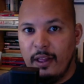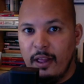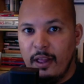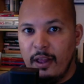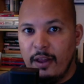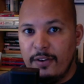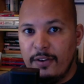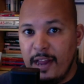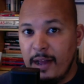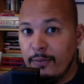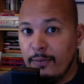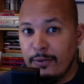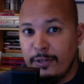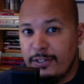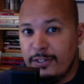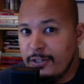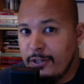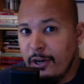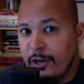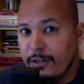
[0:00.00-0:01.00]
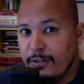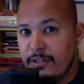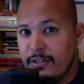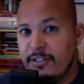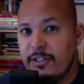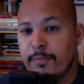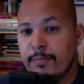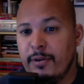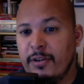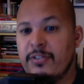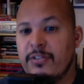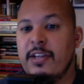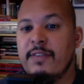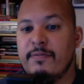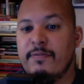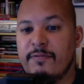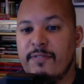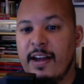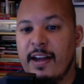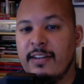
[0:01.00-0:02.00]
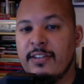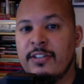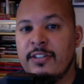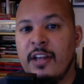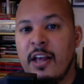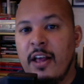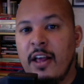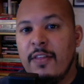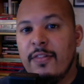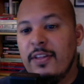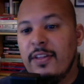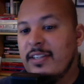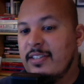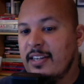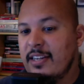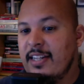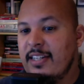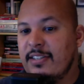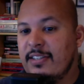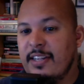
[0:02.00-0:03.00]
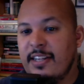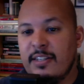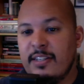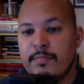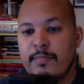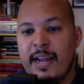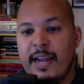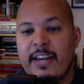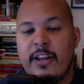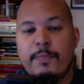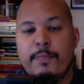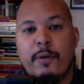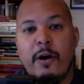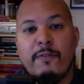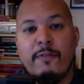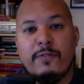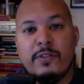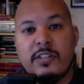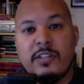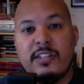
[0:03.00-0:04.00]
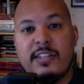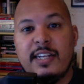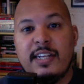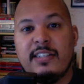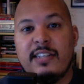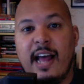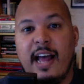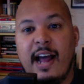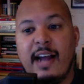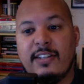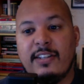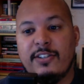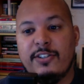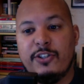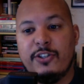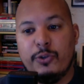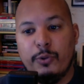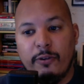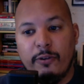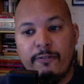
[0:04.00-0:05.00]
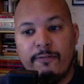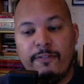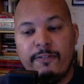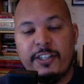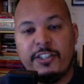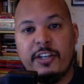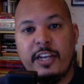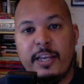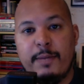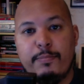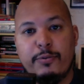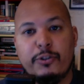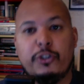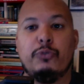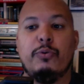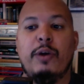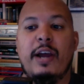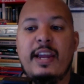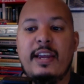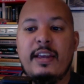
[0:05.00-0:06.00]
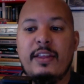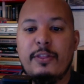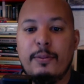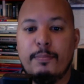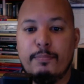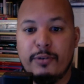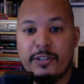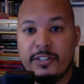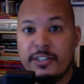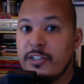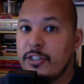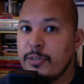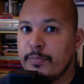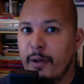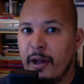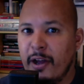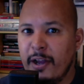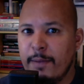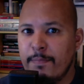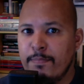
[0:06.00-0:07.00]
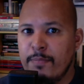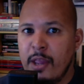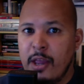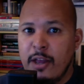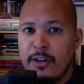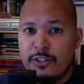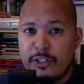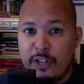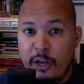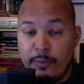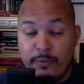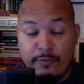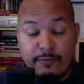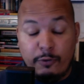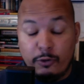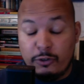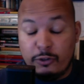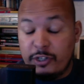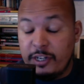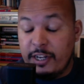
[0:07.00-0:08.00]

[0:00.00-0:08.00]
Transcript: Now, listen closely, 007 fans. This list is made up of the 6 actors to officially portray the British spy. So, unfortunately,